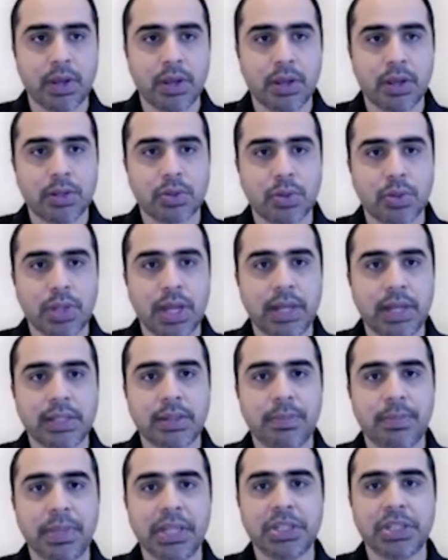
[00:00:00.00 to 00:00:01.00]
So there is
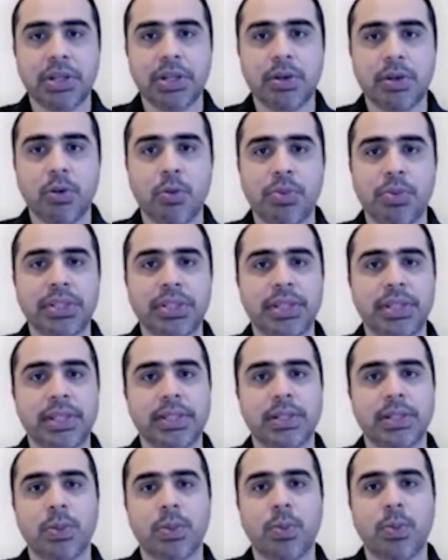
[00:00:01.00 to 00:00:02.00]
a patient who
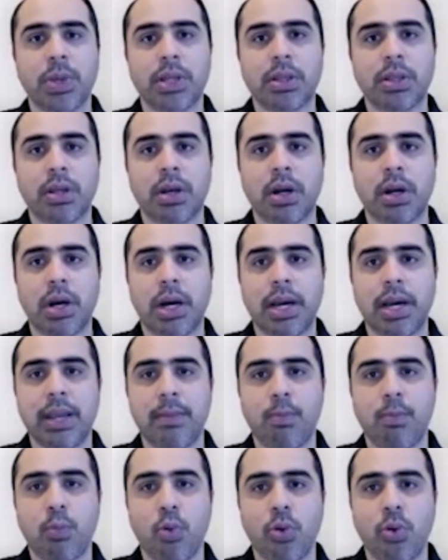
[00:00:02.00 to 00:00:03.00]
presents with
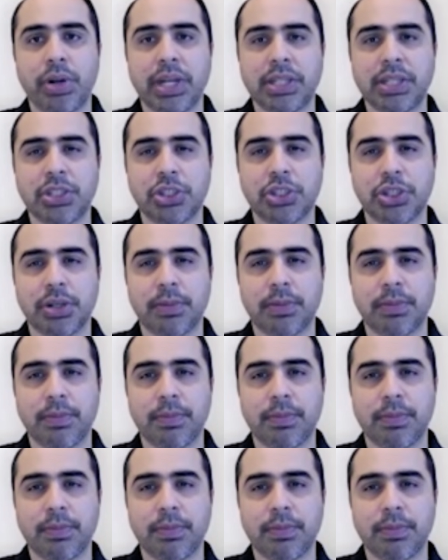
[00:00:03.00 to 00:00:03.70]
hypotension,